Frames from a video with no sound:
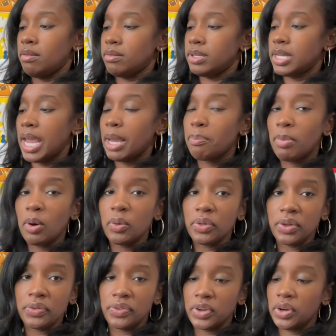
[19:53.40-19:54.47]
take both
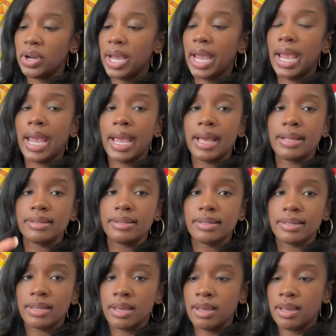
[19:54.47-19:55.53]
of your
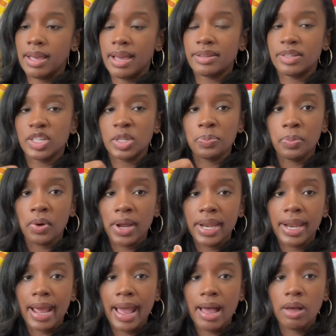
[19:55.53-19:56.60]
hands and spread
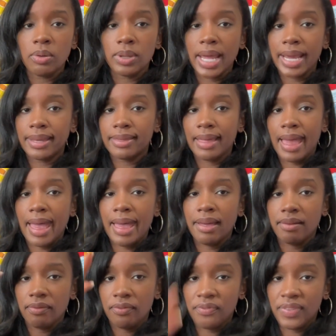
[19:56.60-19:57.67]
it out like that,
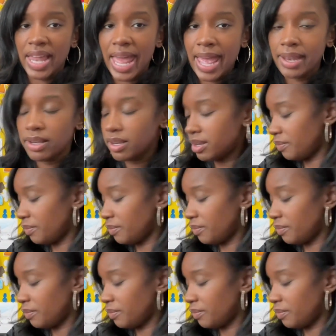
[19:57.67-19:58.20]
flat.